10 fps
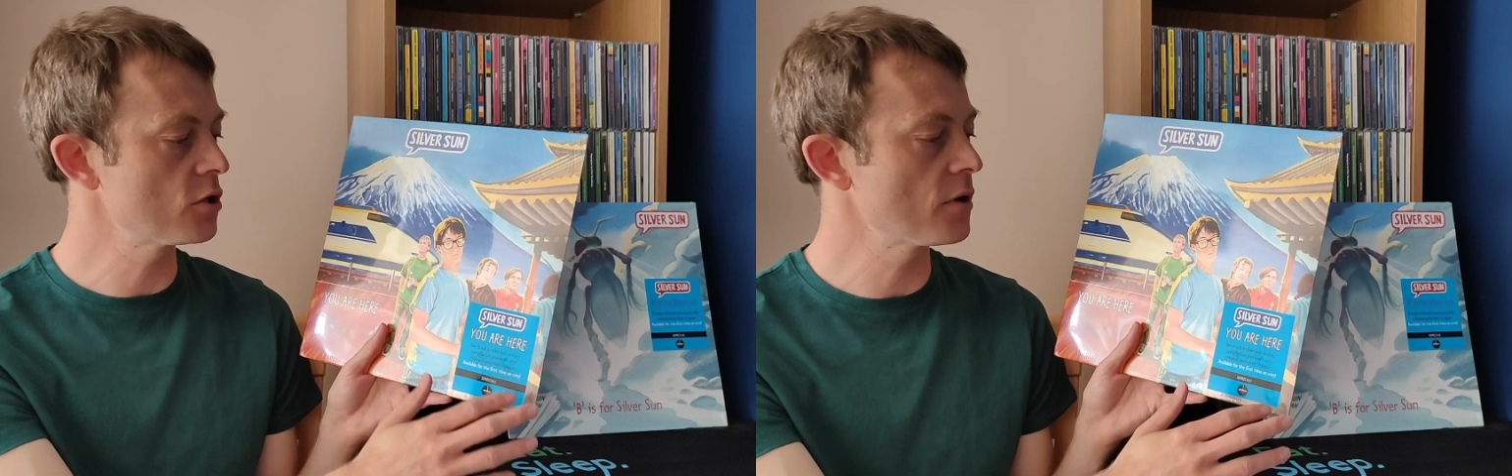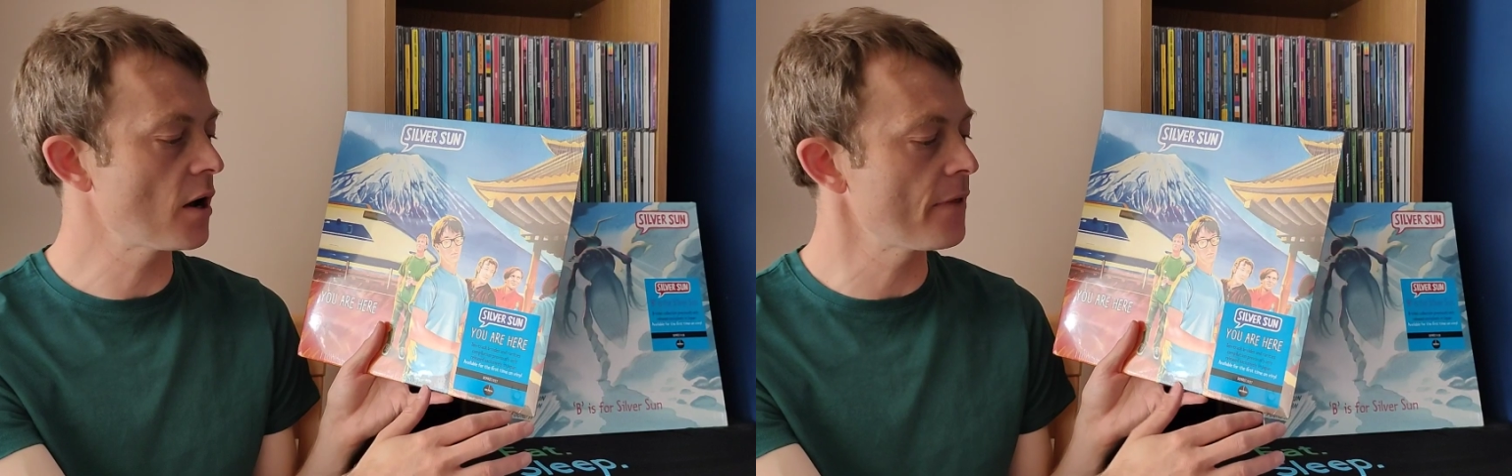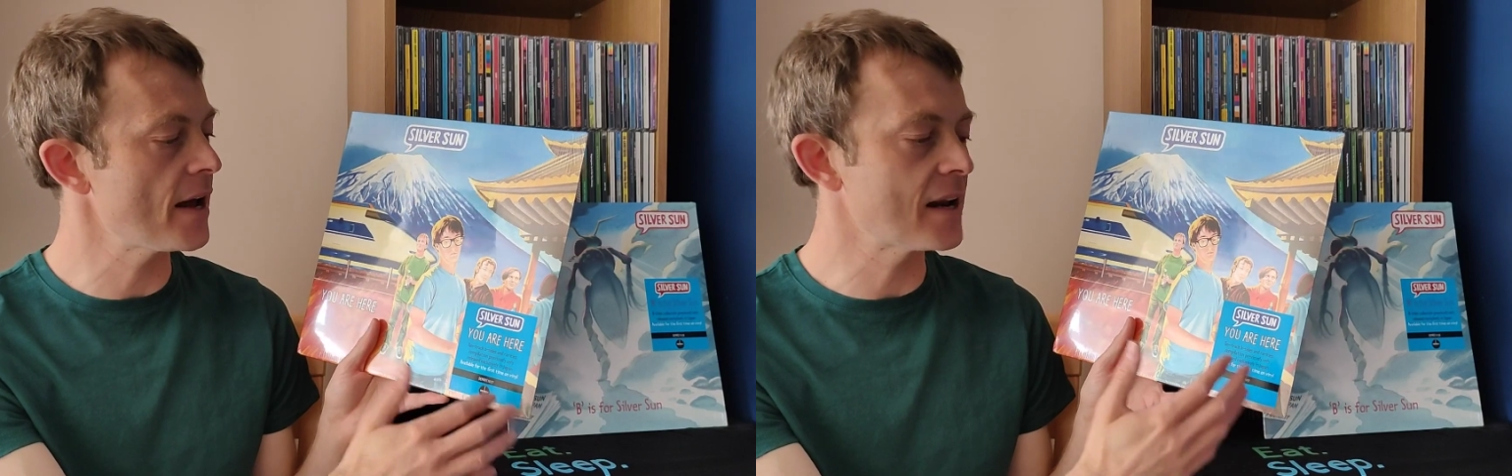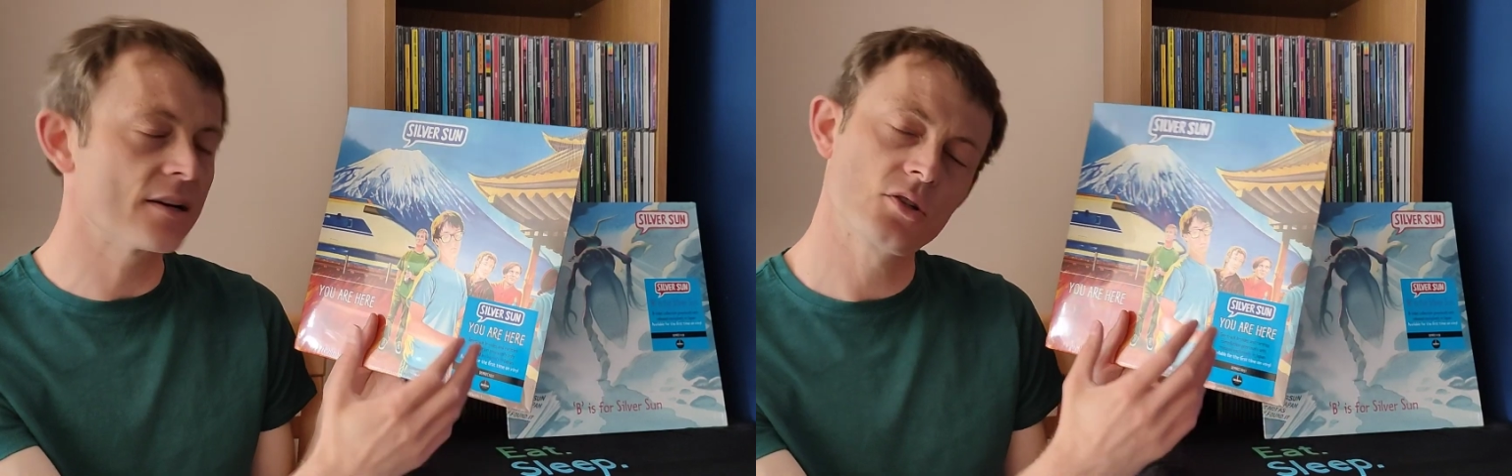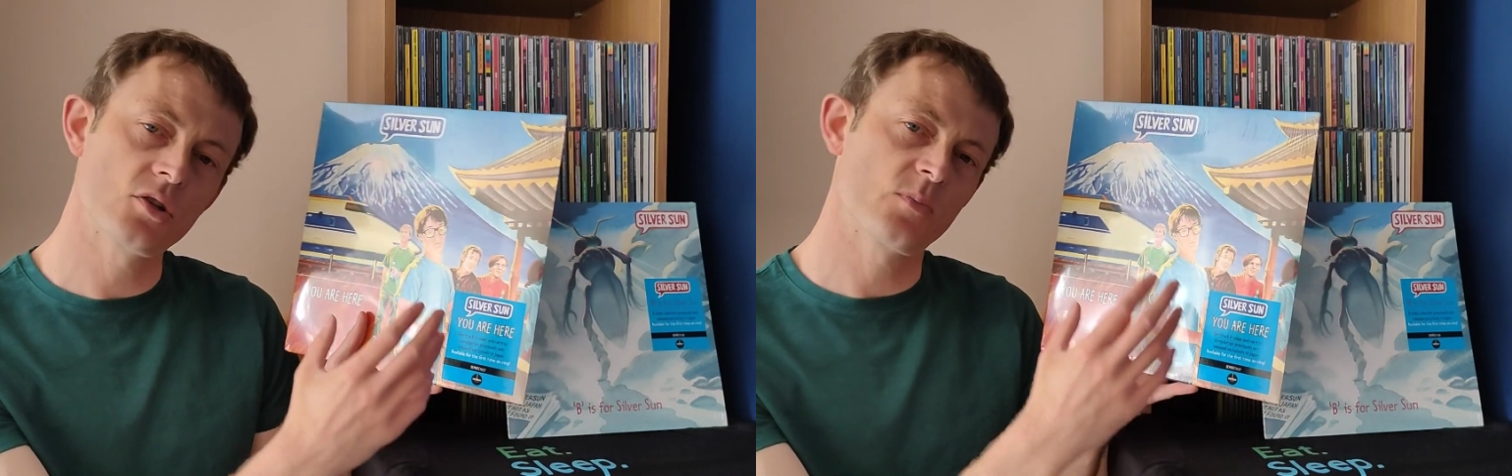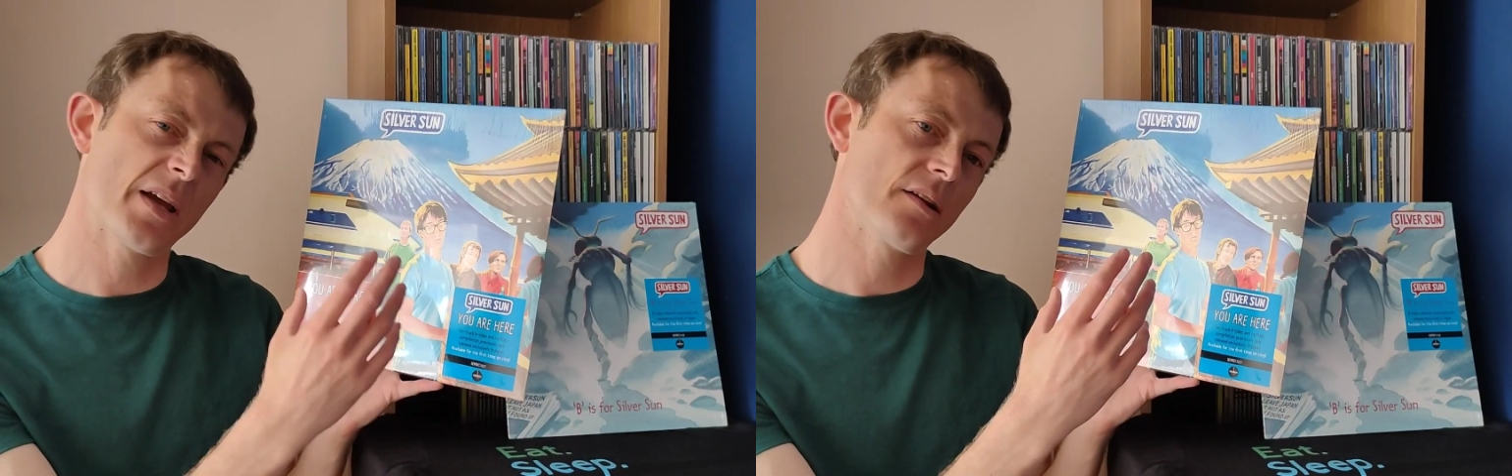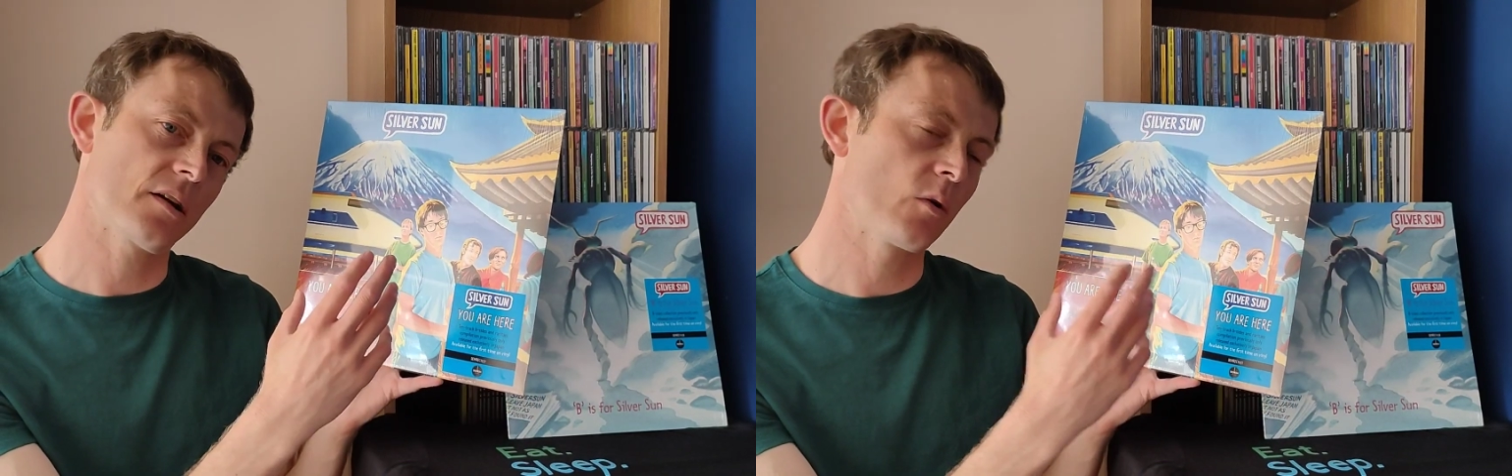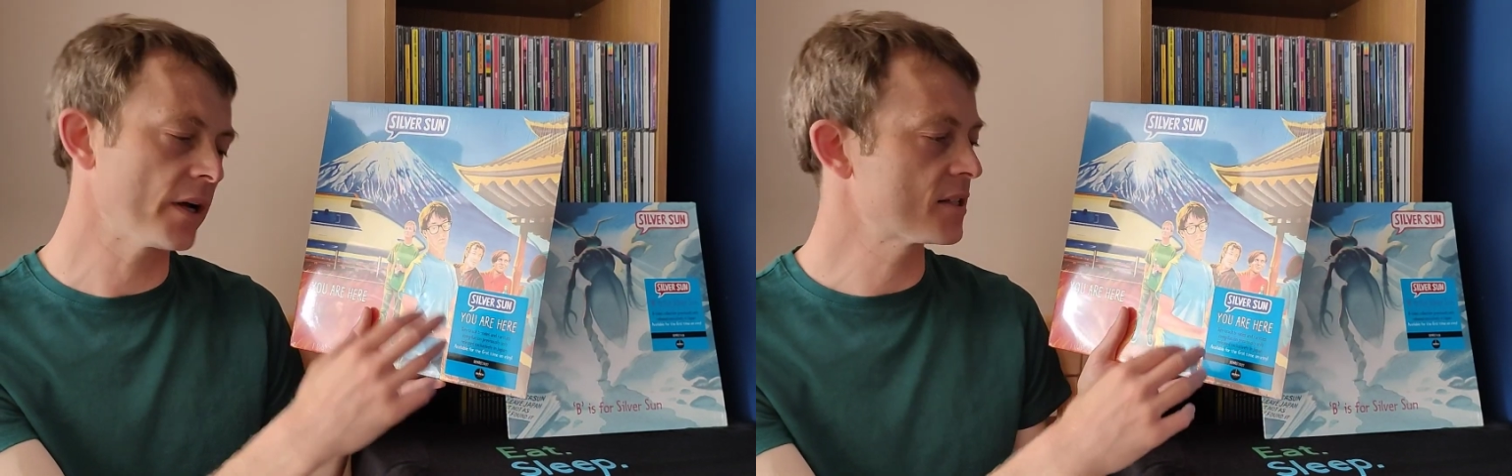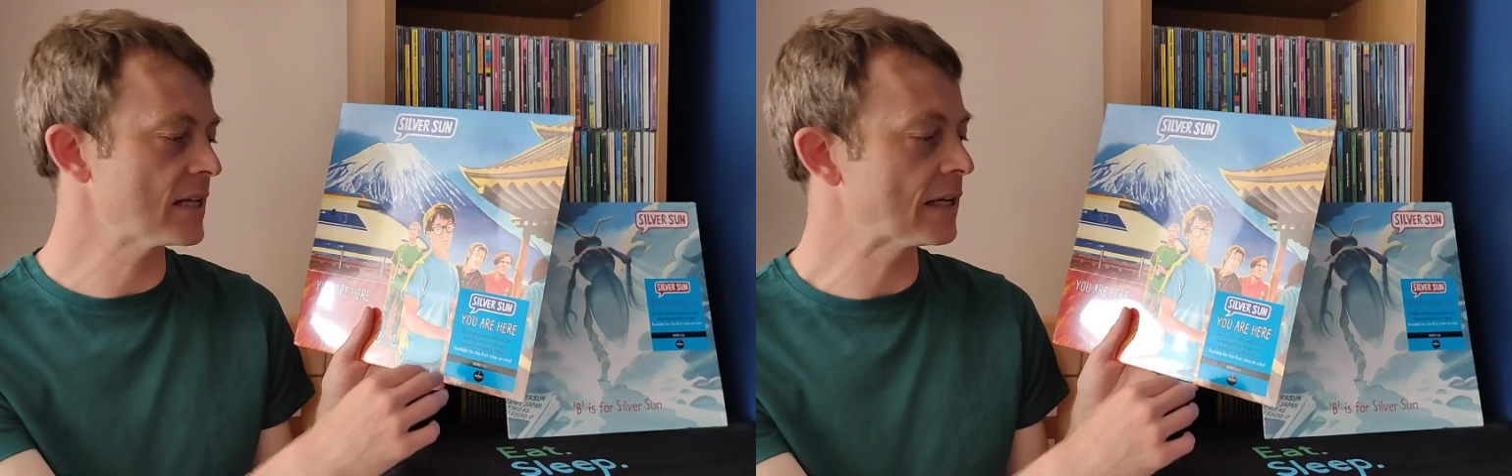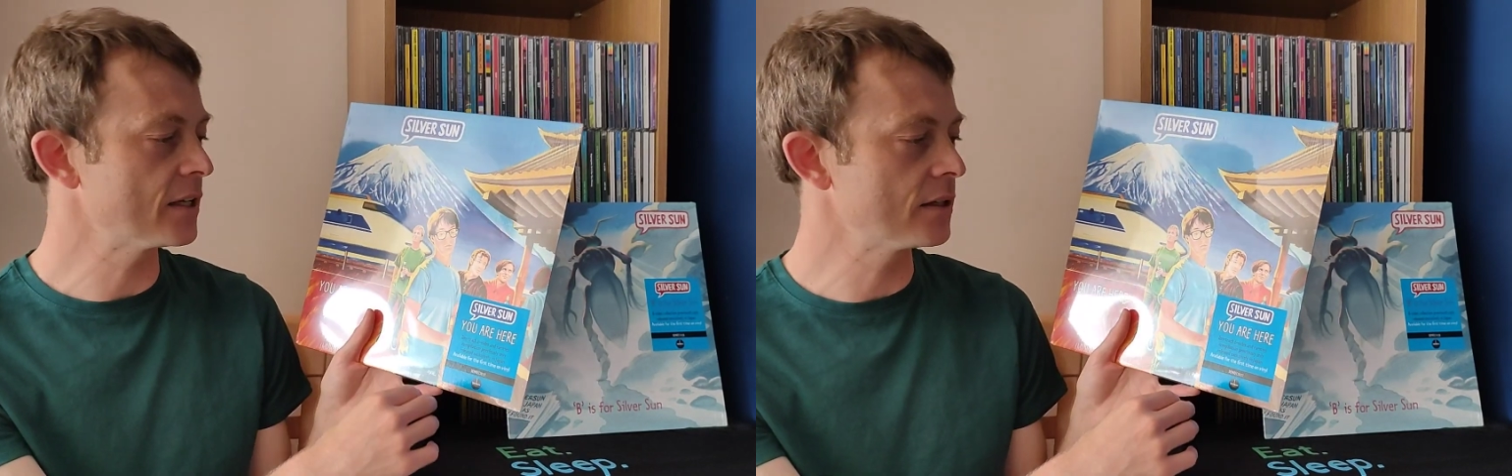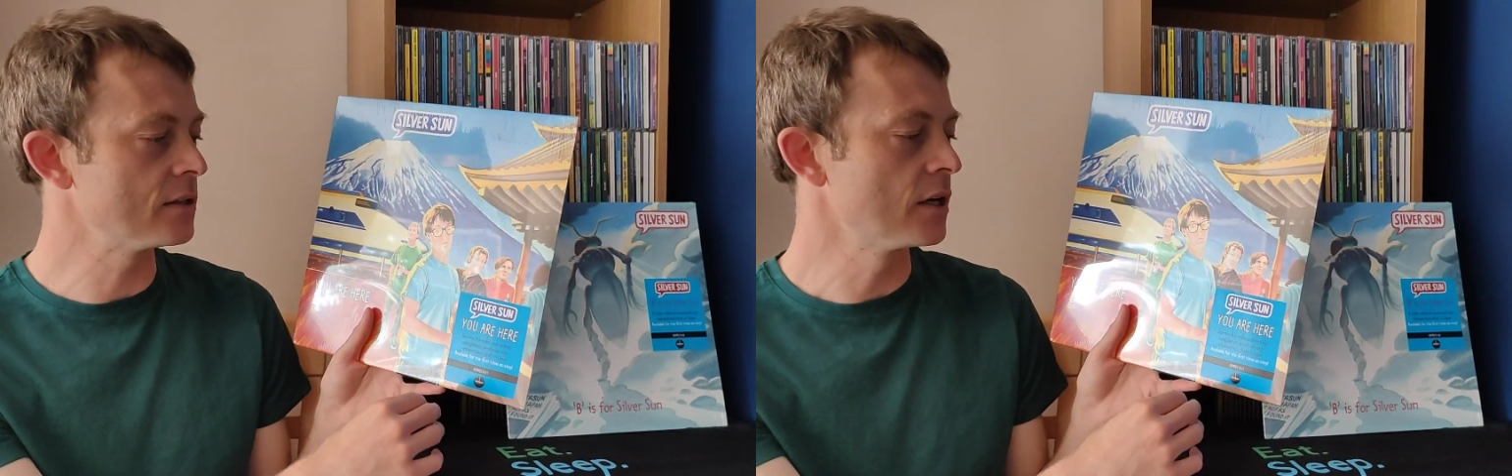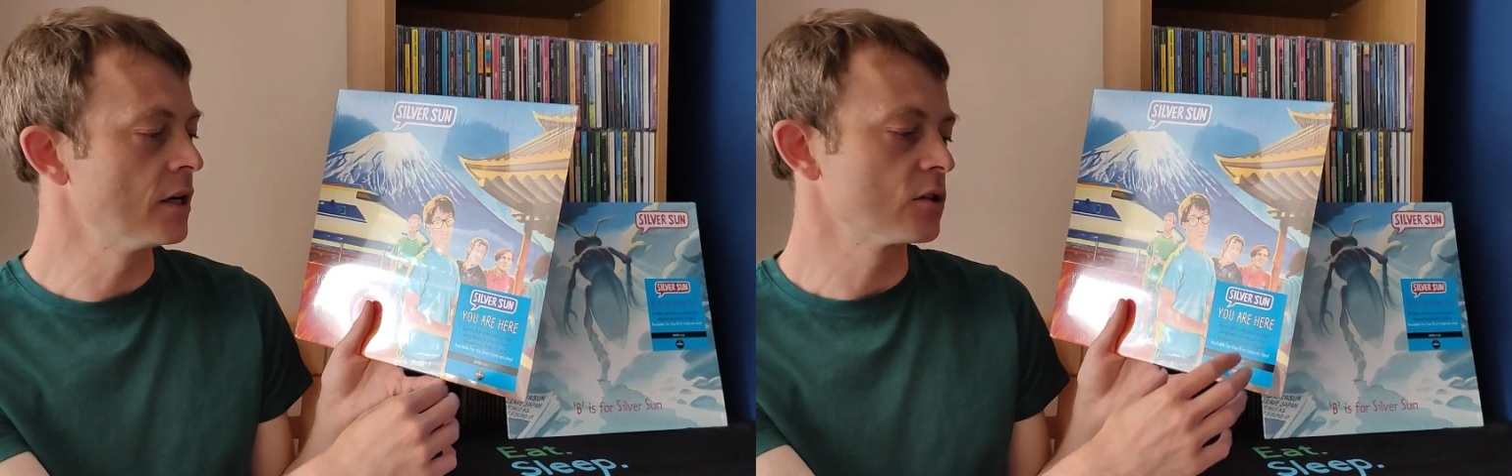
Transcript: you know that I like to just spend a quick second